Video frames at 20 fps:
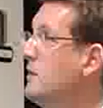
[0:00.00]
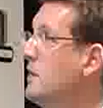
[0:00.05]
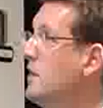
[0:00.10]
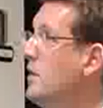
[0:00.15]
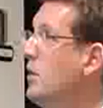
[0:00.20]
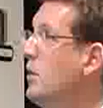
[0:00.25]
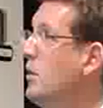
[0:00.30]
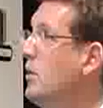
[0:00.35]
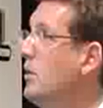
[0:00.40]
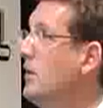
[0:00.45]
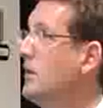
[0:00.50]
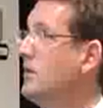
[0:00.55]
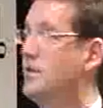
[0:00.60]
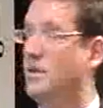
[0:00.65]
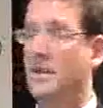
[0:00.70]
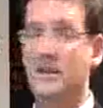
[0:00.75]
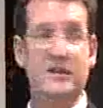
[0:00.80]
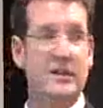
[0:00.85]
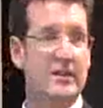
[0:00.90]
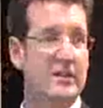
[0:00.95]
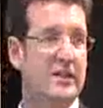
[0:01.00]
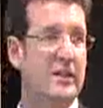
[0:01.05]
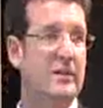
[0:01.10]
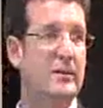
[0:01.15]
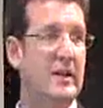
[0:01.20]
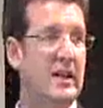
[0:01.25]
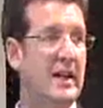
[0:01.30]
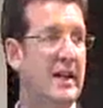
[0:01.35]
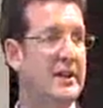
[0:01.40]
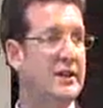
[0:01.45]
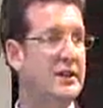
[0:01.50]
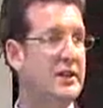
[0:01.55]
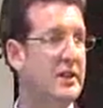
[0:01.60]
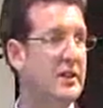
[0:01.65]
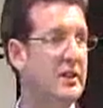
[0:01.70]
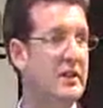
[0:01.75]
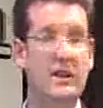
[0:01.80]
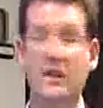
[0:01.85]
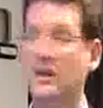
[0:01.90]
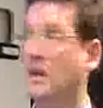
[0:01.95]
which as you recall is just a
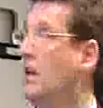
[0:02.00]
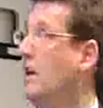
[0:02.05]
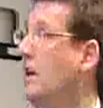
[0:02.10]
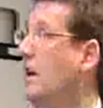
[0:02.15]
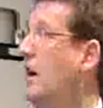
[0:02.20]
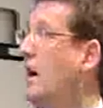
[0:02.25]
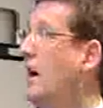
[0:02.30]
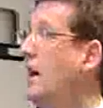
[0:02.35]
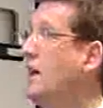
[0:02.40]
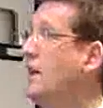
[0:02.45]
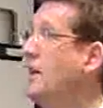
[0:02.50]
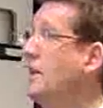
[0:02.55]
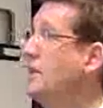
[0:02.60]
simulation,